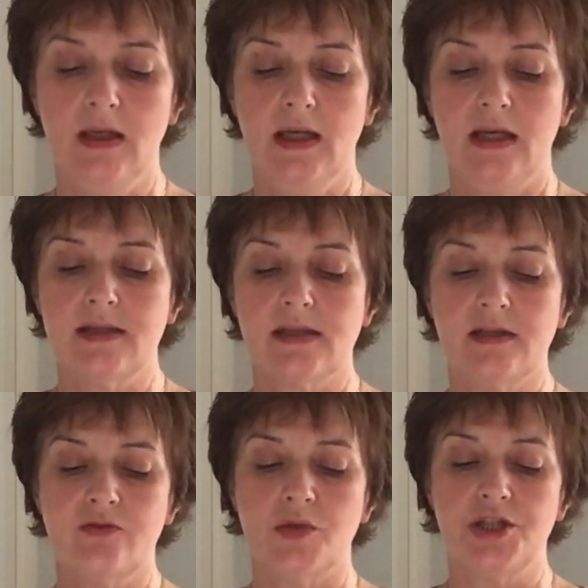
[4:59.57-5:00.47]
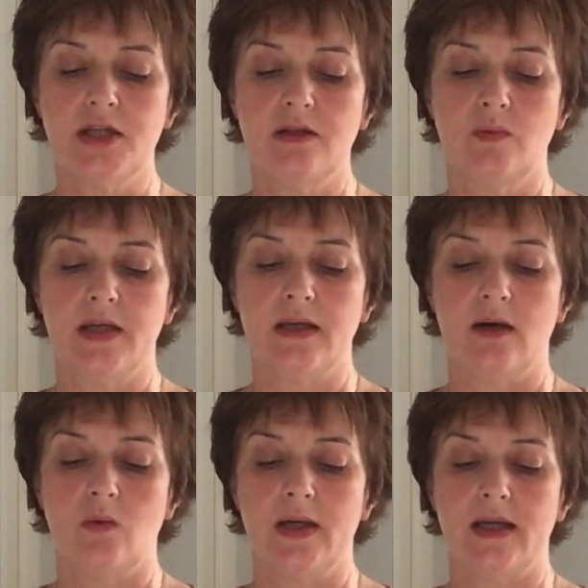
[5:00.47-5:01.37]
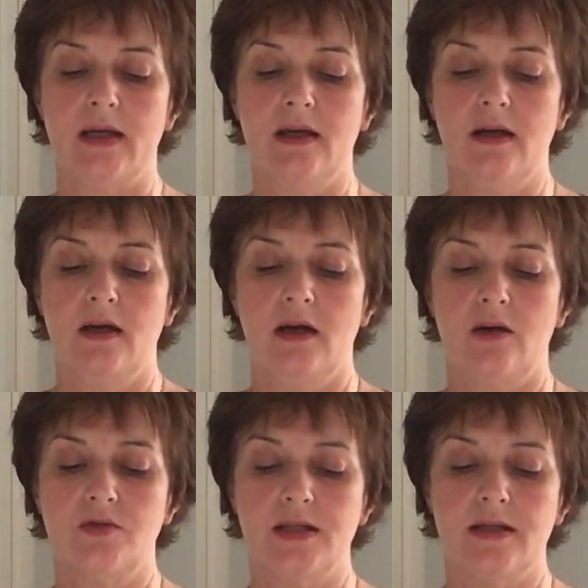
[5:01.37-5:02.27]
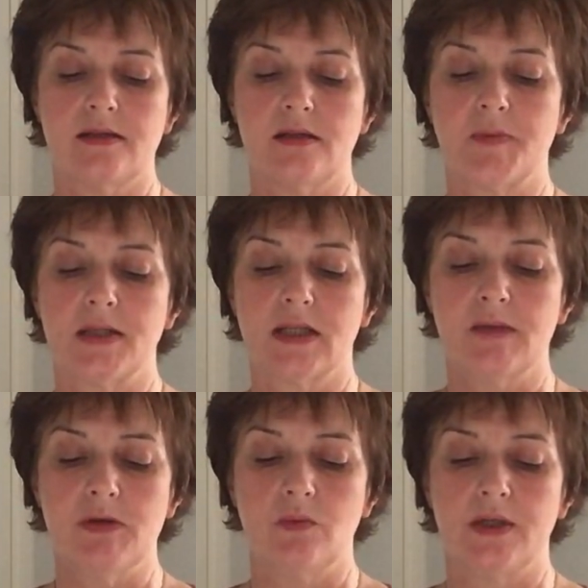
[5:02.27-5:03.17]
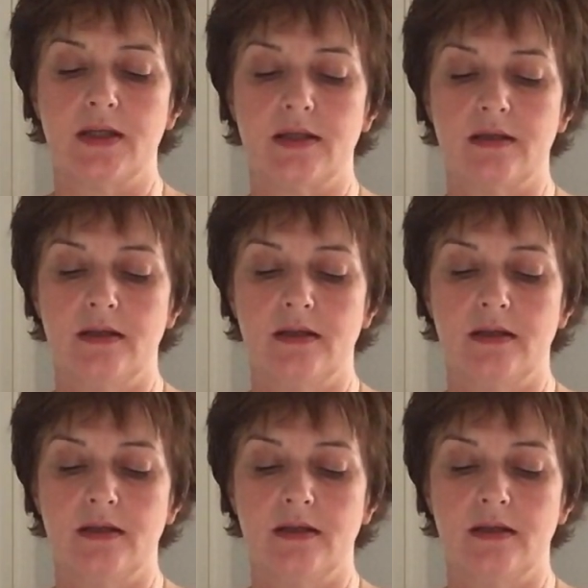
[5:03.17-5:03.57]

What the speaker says: Instead of wishing away our days in the predicament we're in,